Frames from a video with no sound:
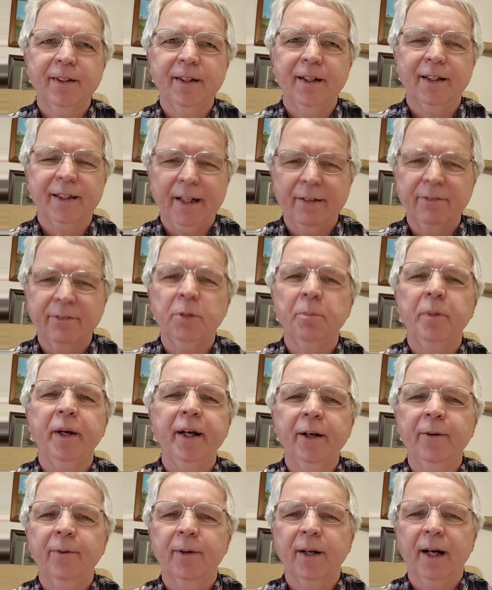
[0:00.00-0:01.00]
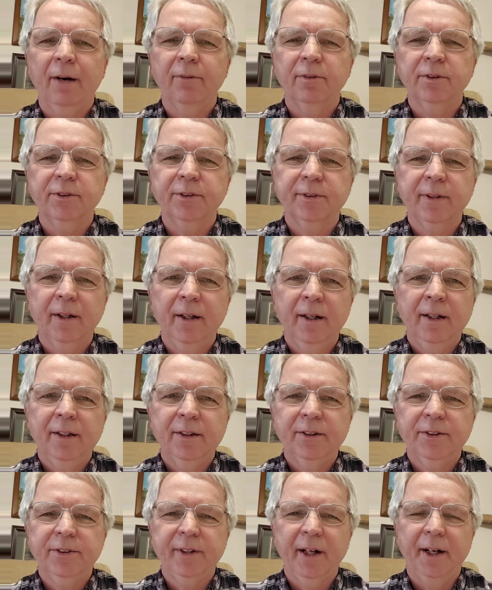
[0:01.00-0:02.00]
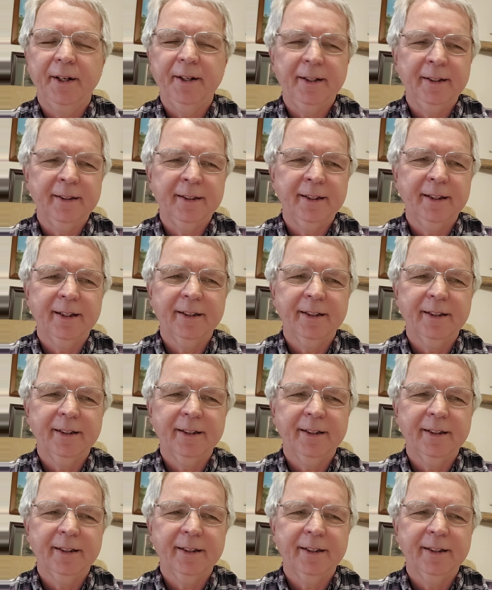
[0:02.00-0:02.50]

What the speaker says: me when I was studying